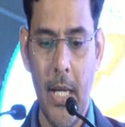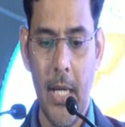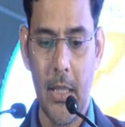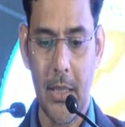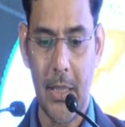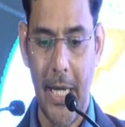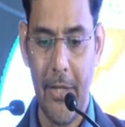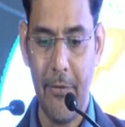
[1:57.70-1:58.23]

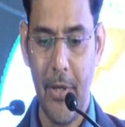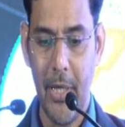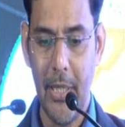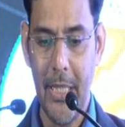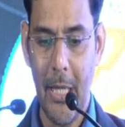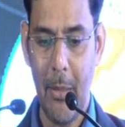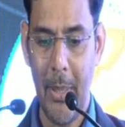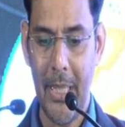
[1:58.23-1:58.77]

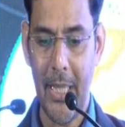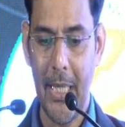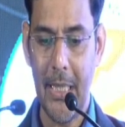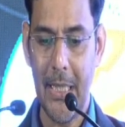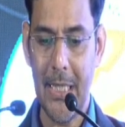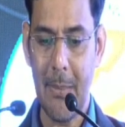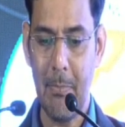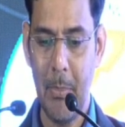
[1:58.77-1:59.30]
Taiwan,
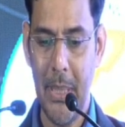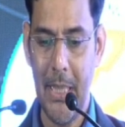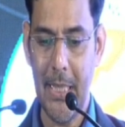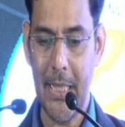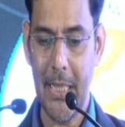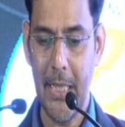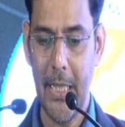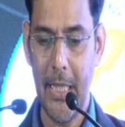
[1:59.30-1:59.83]
hepatitis B,
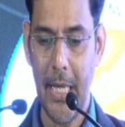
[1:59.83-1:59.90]
C and